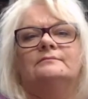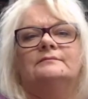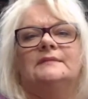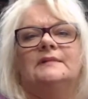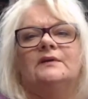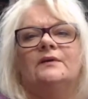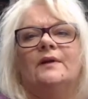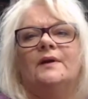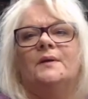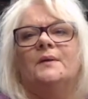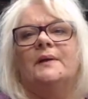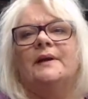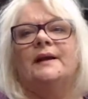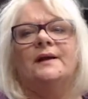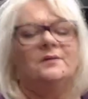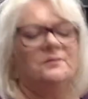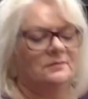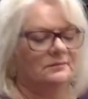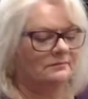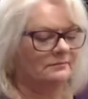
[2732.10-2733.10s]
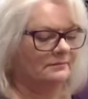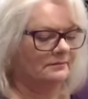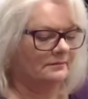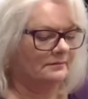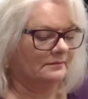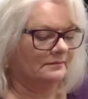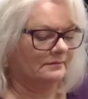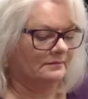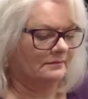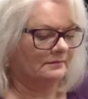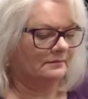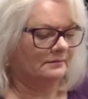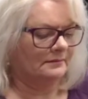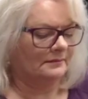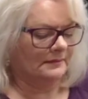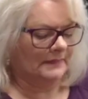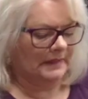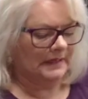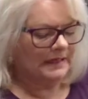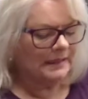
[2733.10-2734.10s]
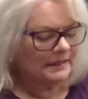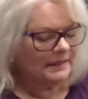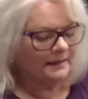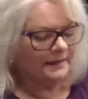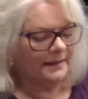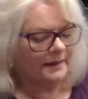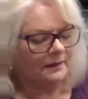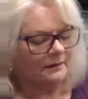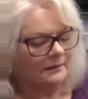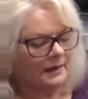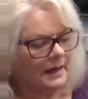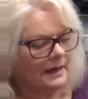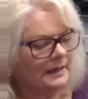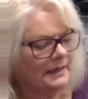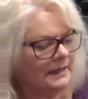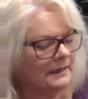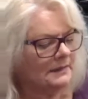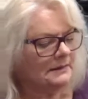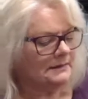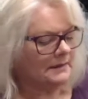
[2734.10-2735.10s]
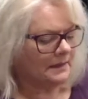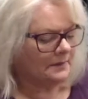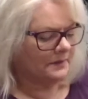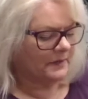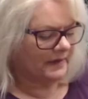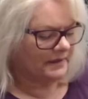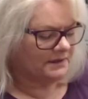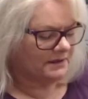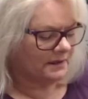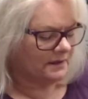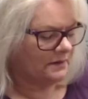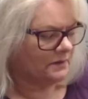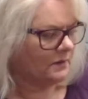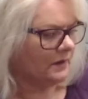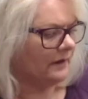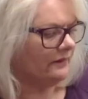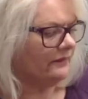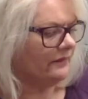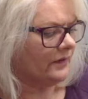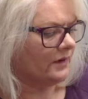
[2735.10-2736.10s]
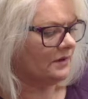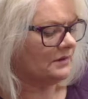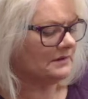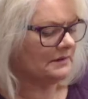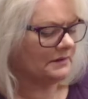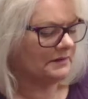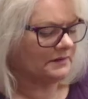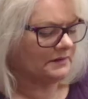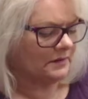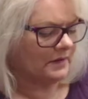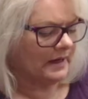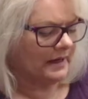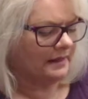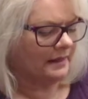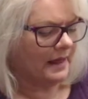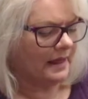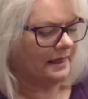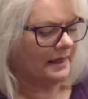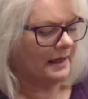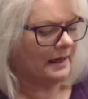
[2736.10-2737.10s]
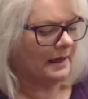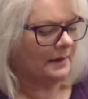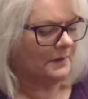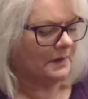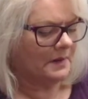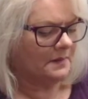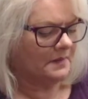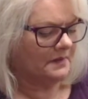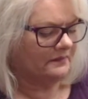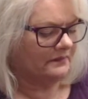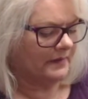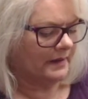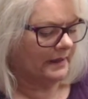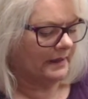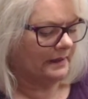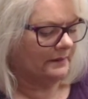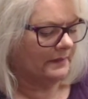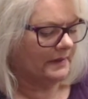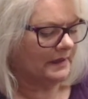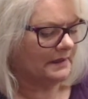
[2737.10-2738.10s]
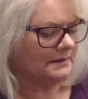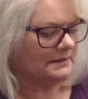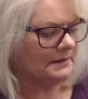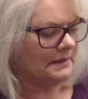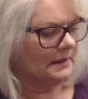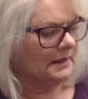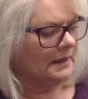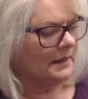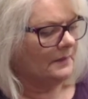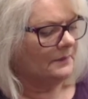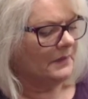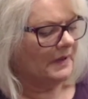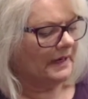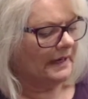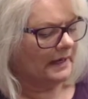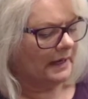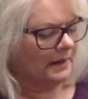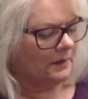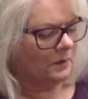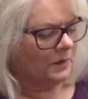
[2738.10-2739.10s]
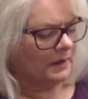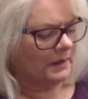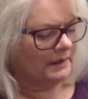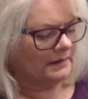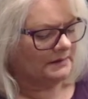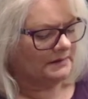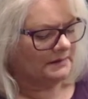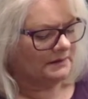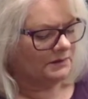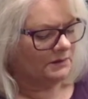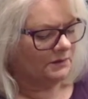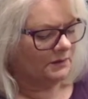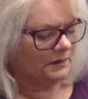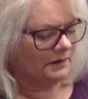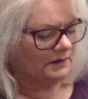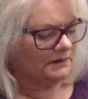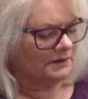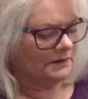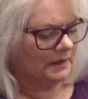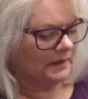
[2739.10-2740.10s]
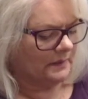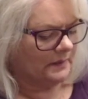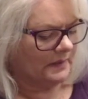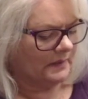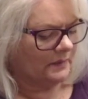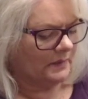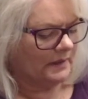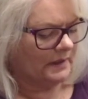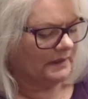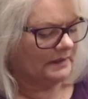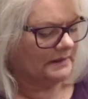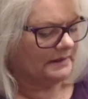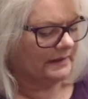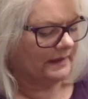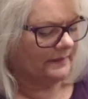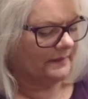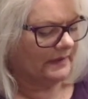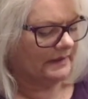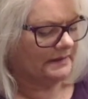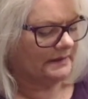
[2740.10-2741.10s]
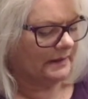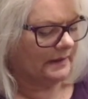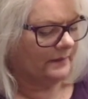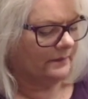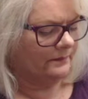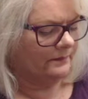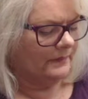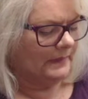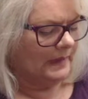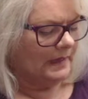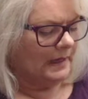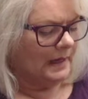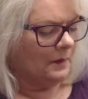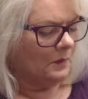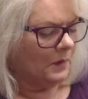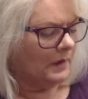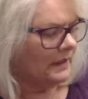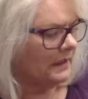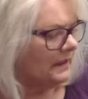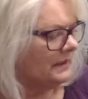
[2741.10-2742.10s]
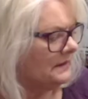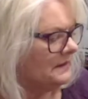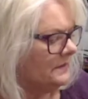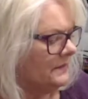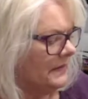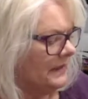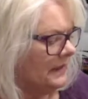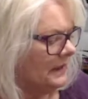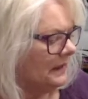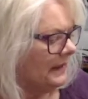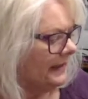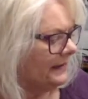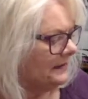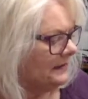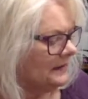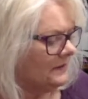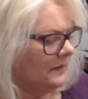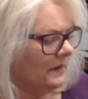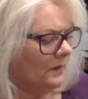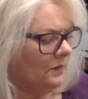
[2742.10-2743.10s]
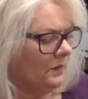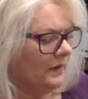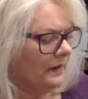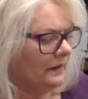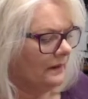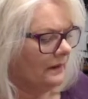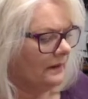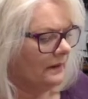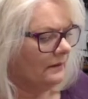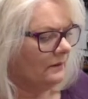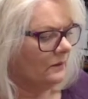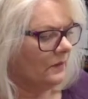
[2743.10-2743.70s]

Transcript: So there we go. Get in there. I need it done by January 1st, and so I think I'm going to be fine, but I wanted to do a good job, and I wanted to take my time. Wanted it to be eclectic, but with my